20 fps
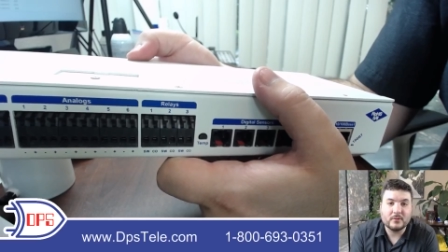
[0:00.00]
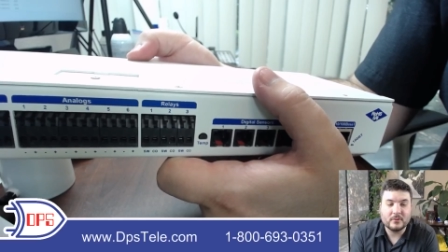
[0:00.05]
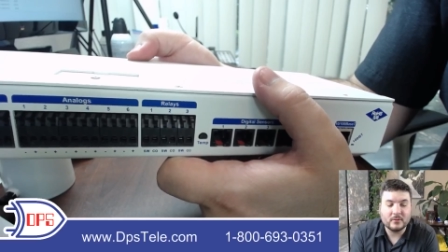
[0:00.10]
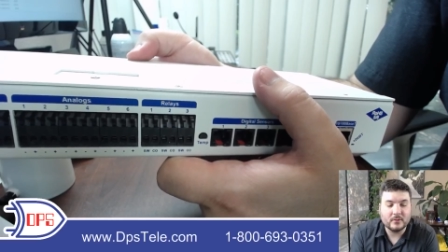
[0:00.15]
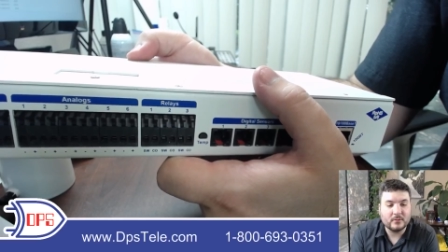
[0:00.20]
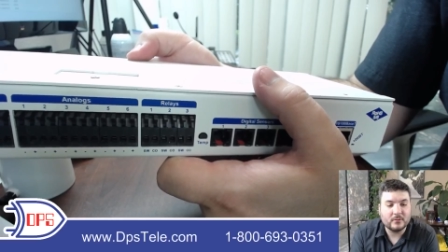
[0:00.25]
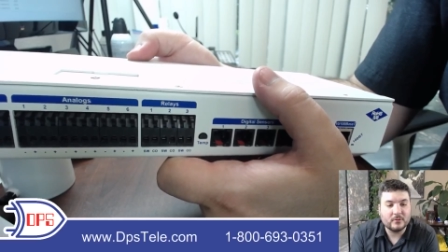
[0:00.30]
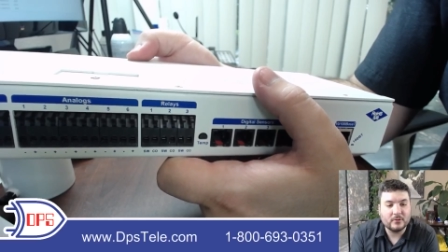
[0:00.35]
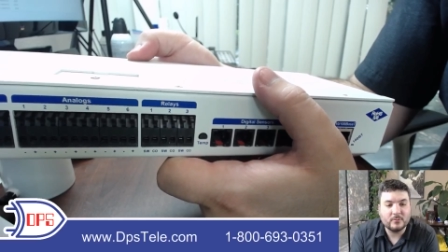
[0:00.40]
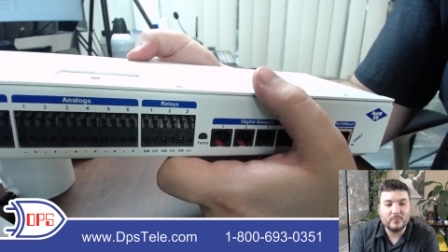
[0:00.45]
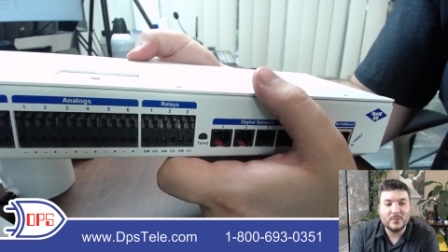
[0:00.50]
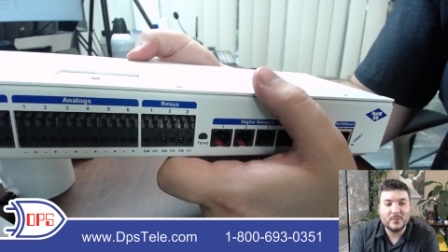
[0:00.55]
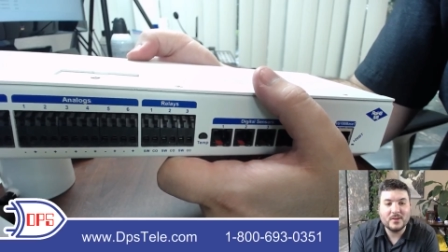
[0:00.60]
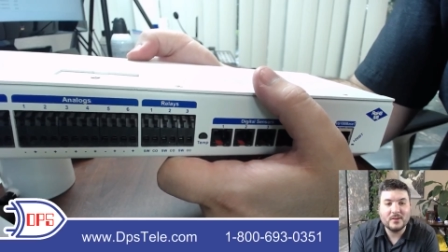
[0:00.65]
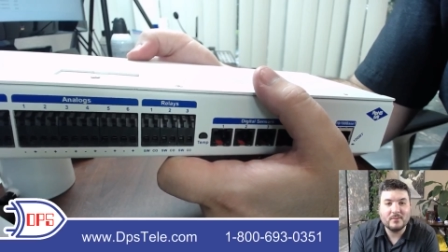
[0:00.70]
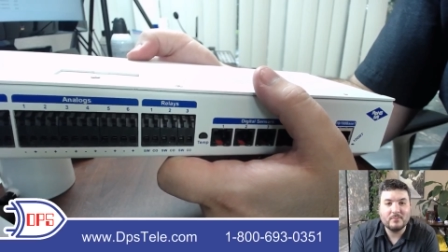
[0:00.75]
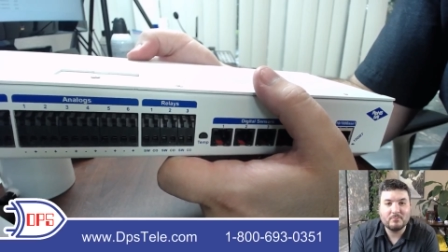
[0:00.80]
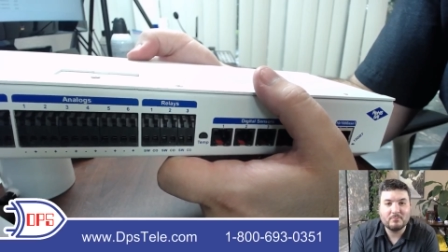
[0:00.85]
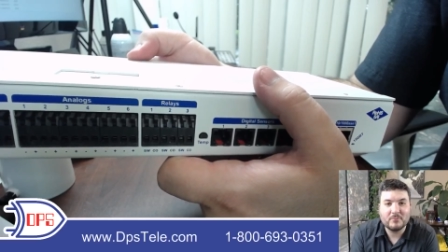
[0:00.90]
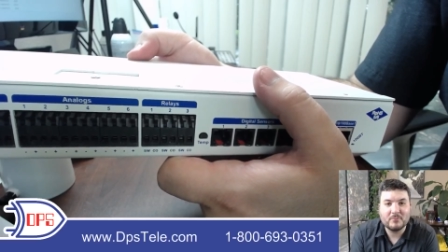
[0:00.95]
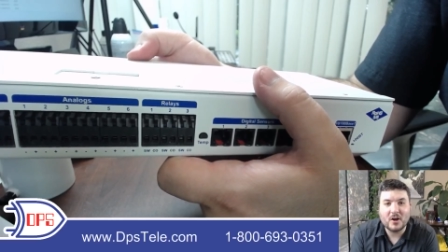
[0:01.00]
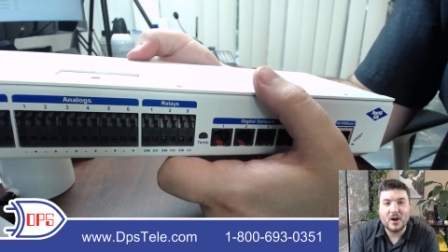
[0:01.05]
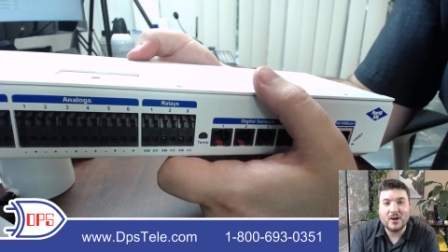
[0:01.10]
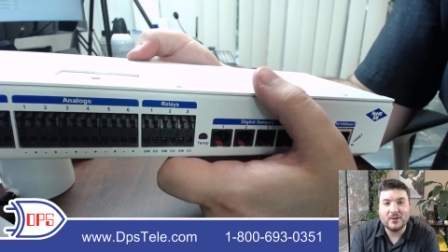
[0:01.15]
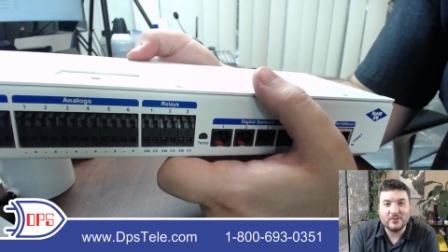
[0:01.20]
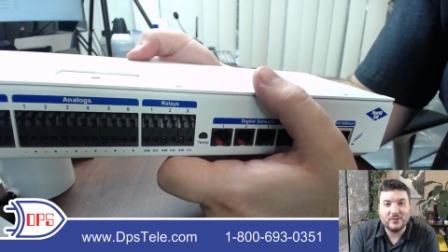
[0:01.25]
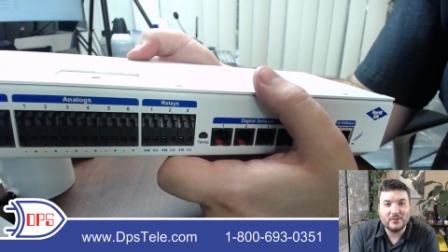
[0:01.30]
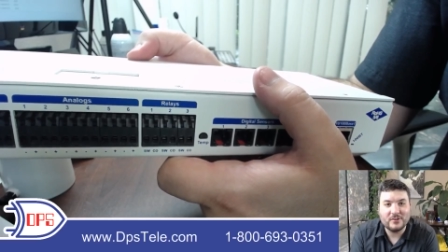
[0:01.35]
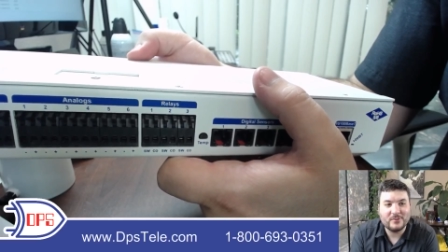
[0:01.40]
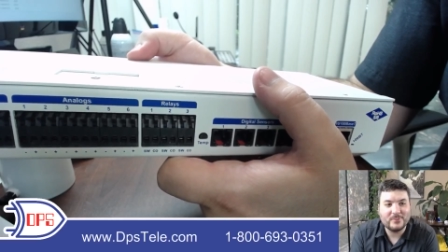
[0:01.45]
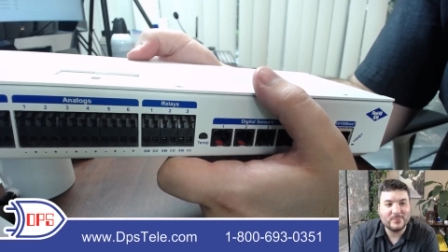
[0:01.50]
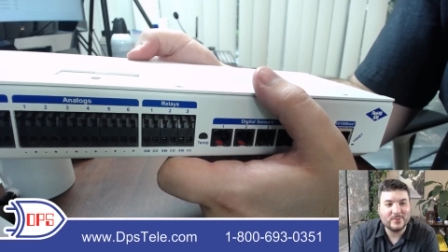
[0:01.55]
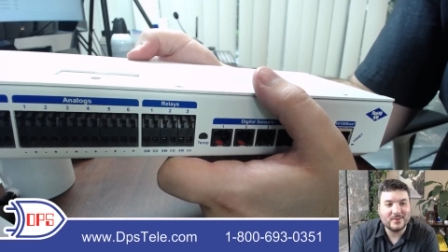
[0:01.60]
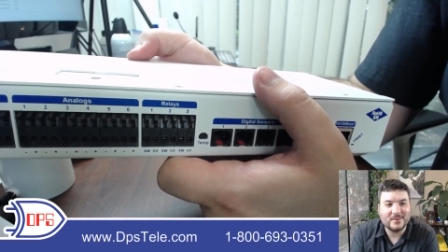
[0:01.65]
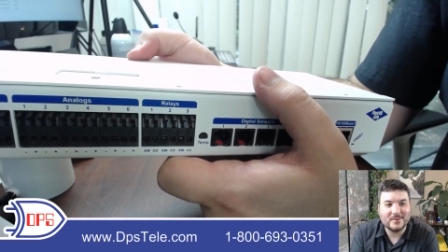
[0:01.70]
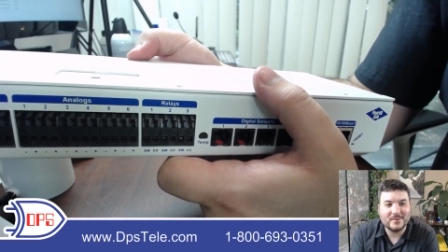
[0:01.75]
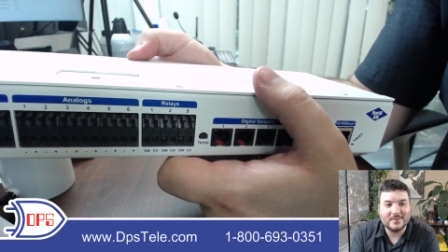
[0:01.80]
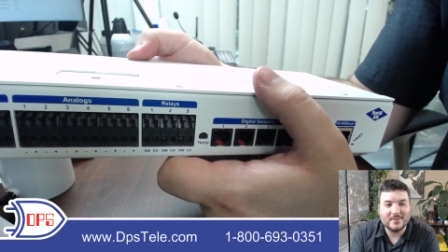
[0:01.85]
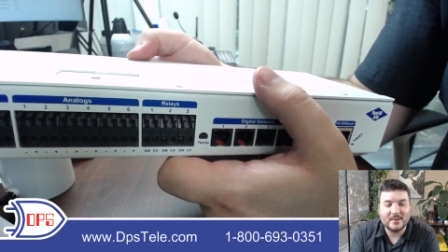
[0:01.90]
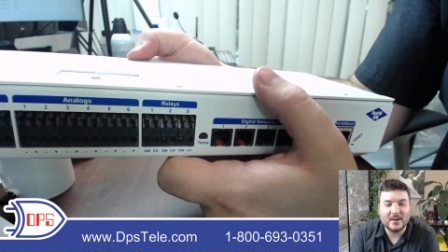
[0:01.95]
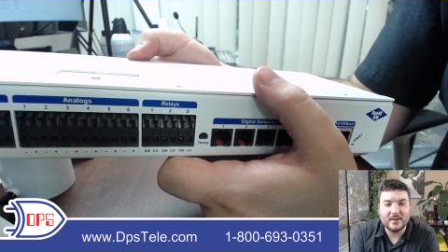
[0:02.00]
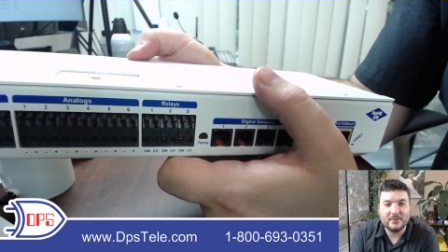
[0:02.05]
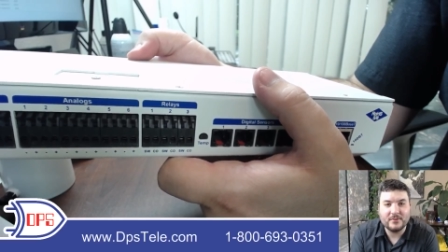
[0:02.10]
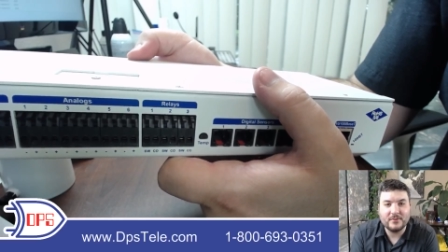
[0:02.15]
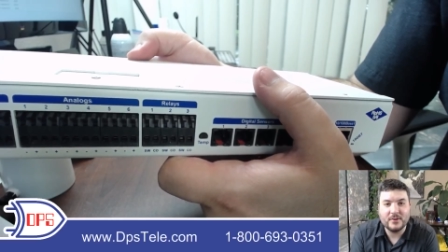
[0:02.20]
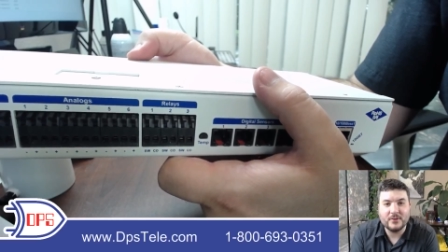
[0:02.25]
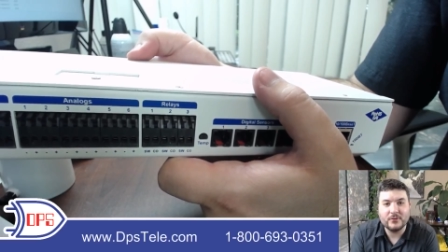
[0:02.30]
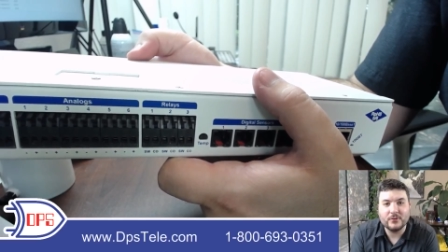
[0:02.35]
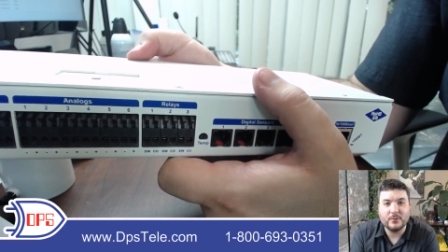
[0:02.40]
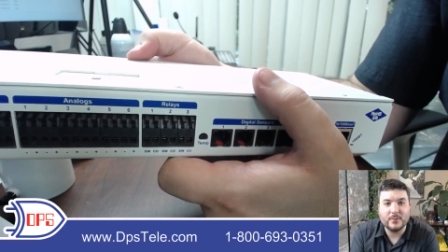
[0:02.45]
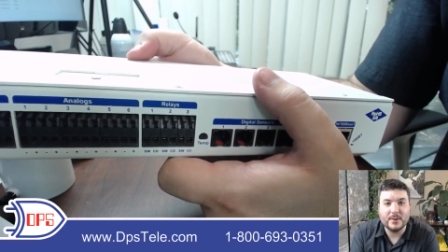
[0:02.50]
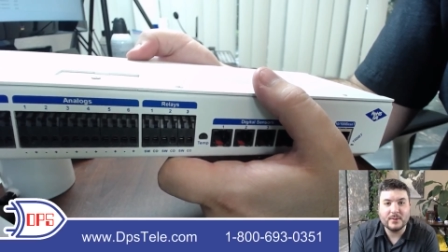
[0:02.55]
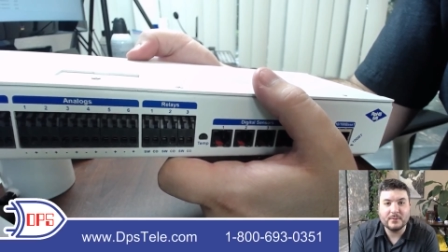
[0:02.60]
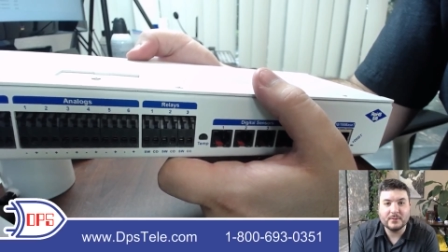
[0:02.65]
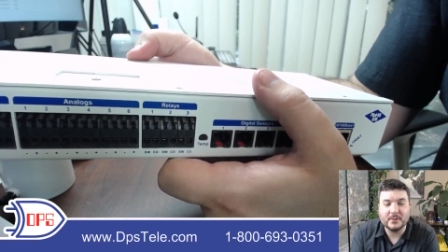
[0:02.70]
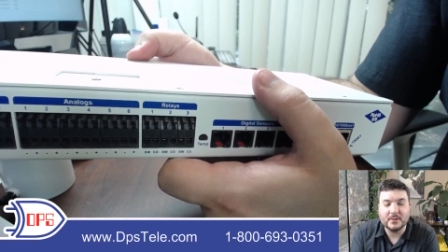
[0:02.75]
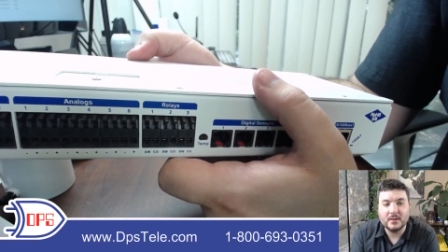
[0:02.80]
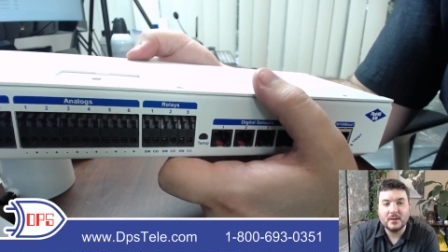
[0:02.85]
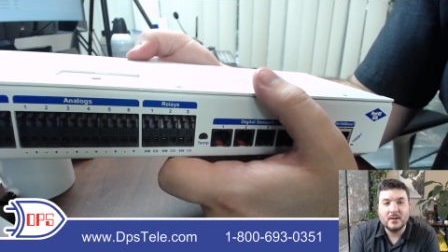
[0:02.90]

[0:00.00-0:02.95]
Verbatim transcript: So just be cautious, but it's a nice feature to be able to